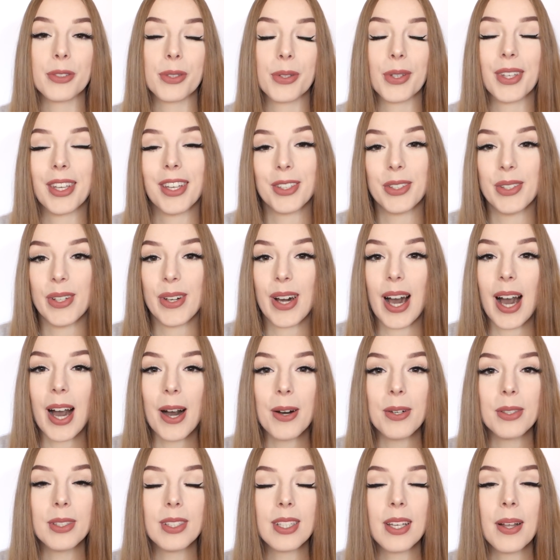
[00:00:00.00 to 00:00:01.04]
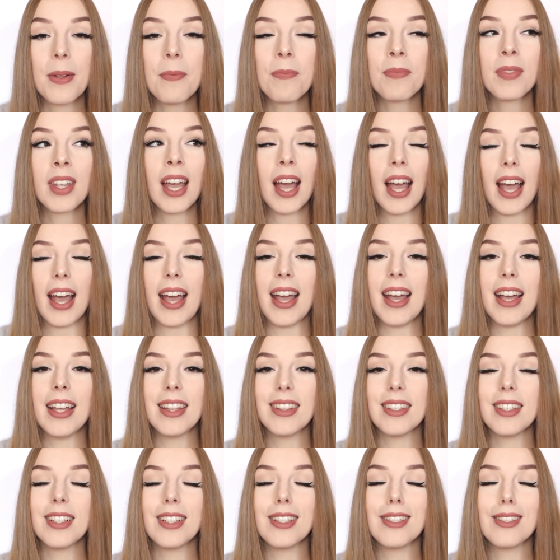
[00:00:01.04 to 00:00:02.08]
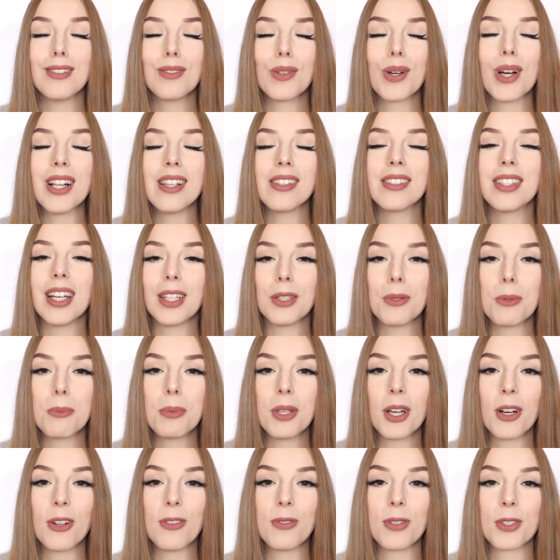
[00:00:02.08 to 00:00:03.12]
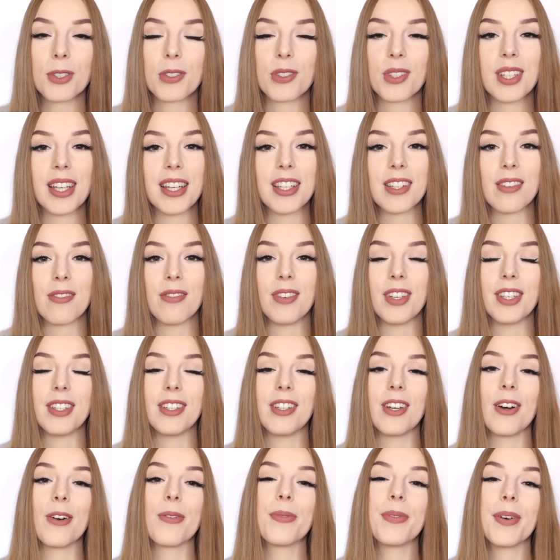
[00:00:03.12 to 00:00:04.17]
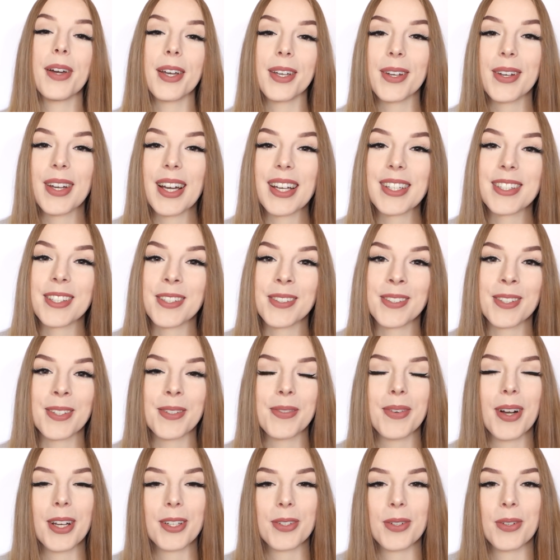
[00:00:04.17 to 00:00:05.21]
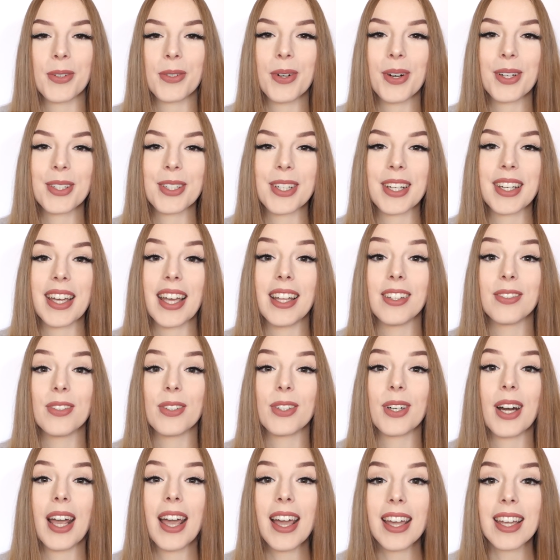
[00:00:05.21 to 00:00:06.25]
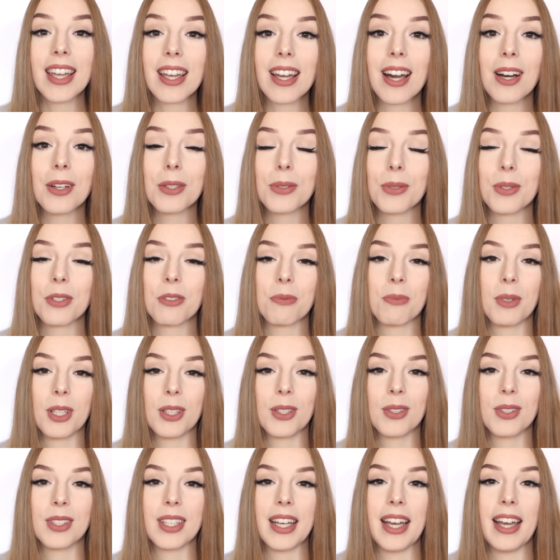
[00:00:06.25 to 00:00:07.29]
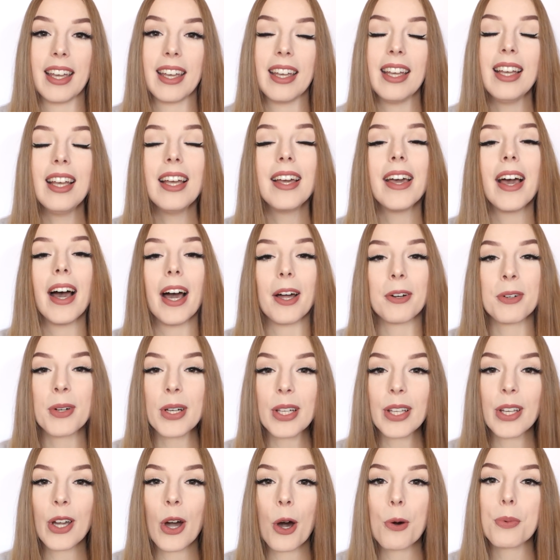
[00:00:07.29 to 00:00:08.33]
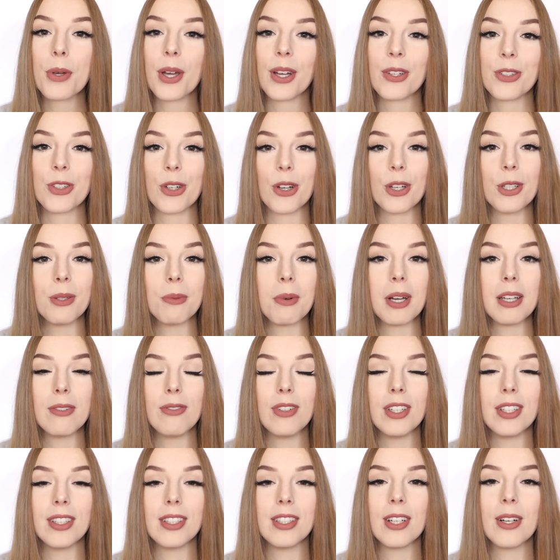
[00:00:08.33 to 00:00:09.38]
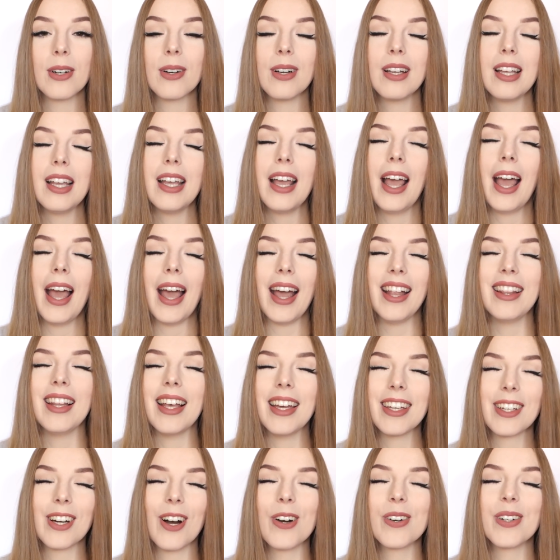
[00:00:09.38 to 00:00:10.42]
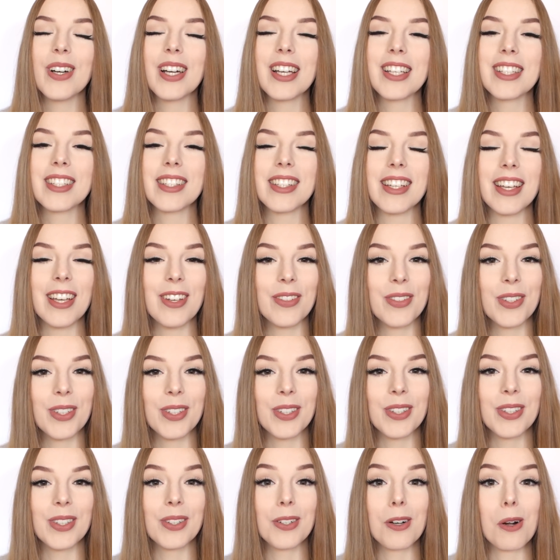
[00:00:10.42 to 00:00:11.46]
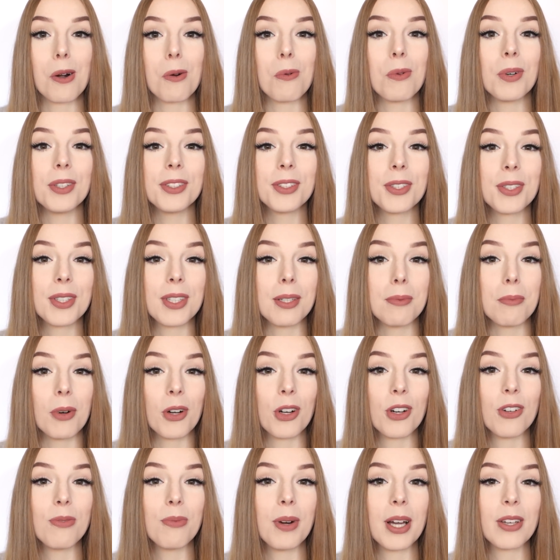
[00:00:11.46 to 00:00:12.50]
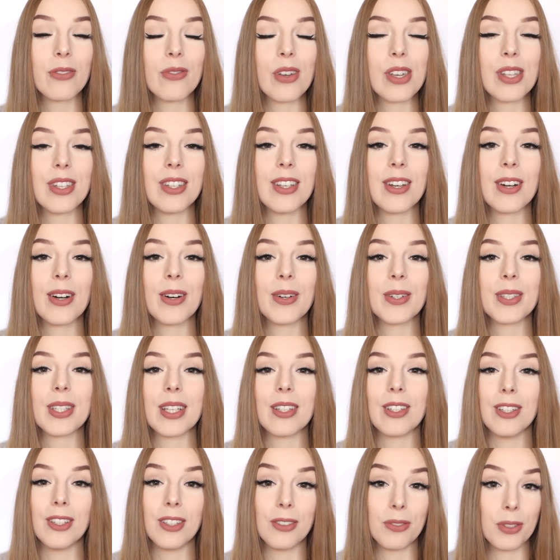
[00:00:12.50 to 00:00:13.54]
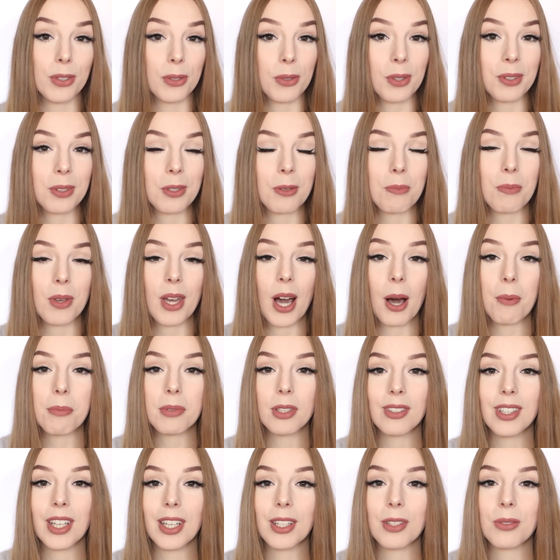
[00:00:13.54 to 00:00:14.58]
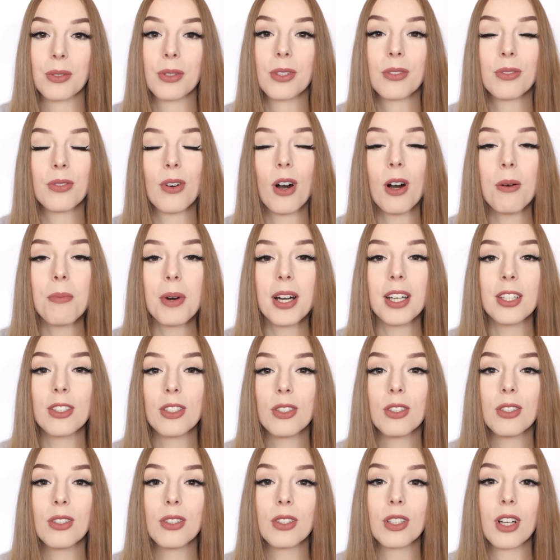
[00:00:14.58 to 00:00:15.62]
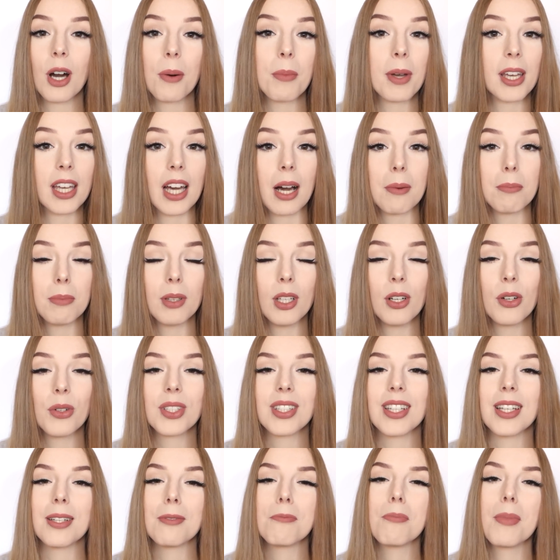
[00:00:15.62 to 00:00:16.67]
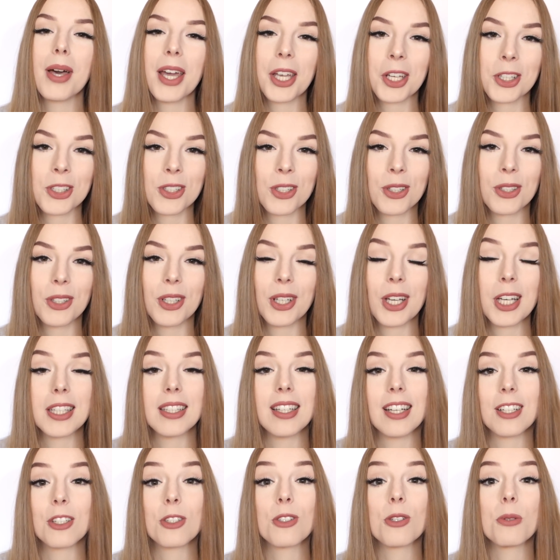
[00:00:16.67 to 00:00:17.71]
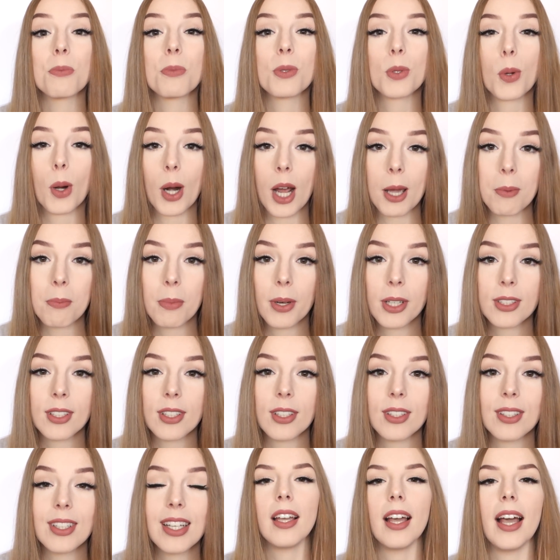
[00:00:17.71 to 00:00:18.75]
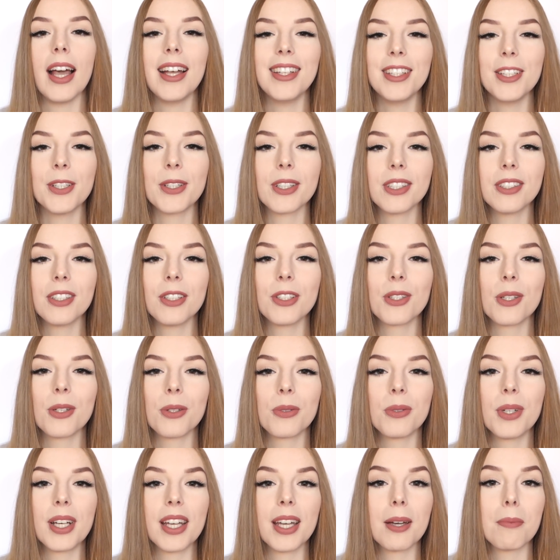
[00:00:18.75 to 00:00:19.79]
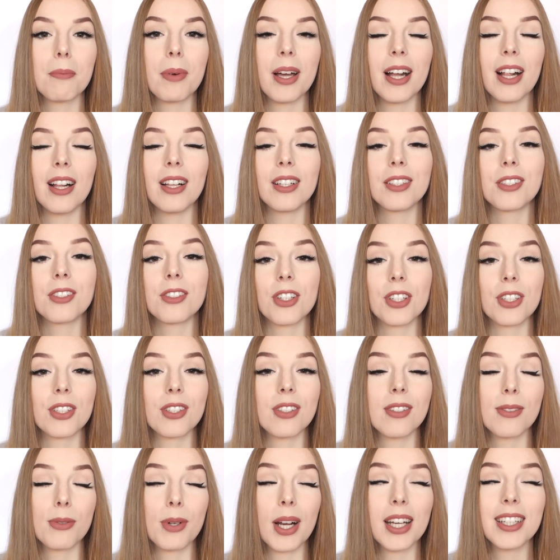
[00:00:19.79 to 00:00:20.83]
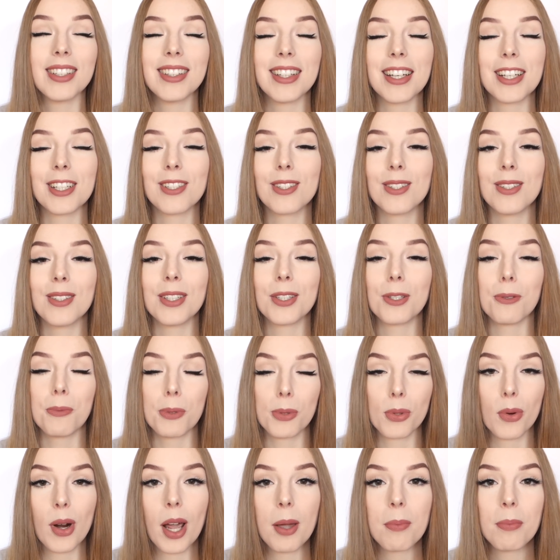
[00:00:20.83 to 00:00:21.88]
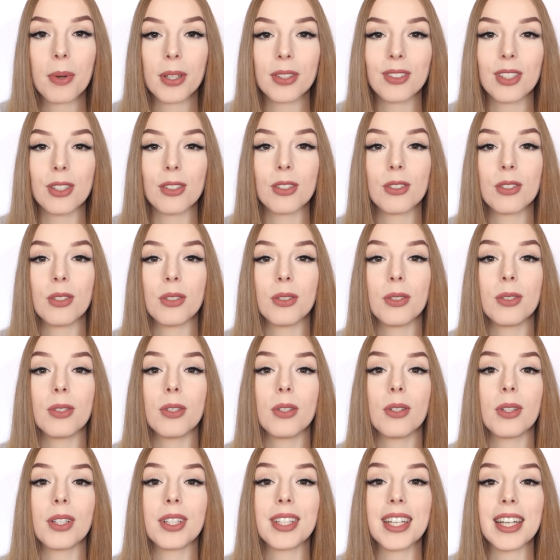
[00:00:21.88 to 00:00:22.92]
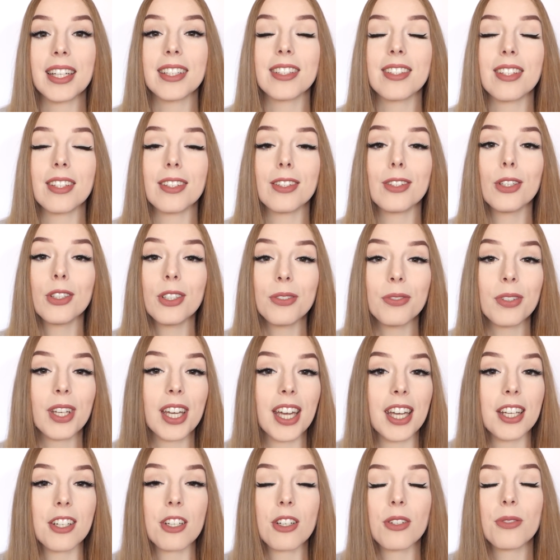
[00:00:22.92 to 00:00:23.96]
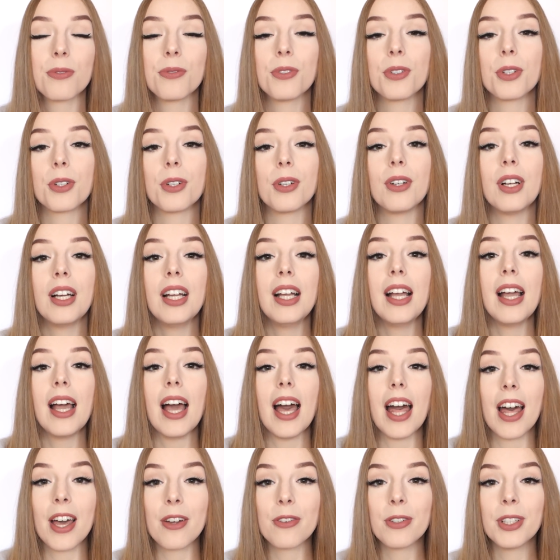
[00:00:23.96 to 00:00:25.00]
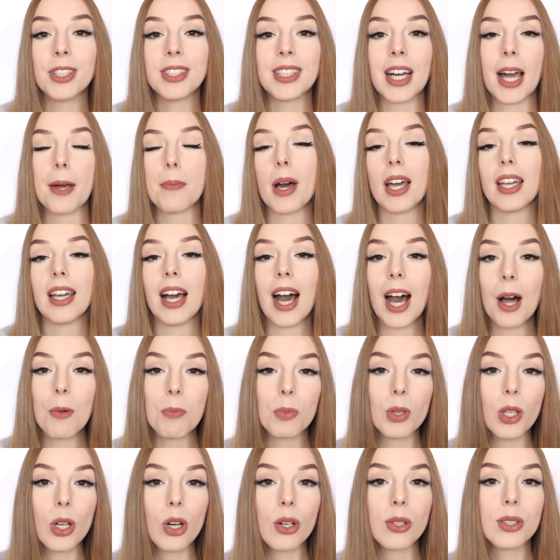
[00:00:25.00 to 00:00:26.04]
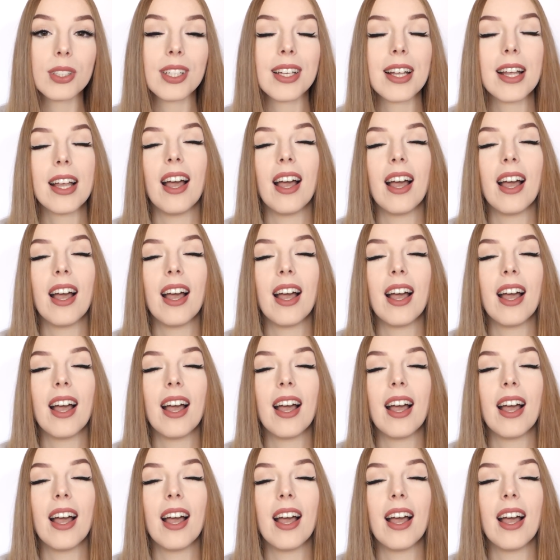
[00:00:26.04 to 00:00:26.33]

to hear you out. And well, that will be all for today's video. Thank you guys so much for watching and for hanging out with me today. I really hope you enjoyed my video, and like always, if you want to see more of my videos and if you want to be up to date with all my new coming uploads, then make sure you hit that subscribe button. And you can also ring a bell just right next to the subscribe button to get a notification for every time I upload.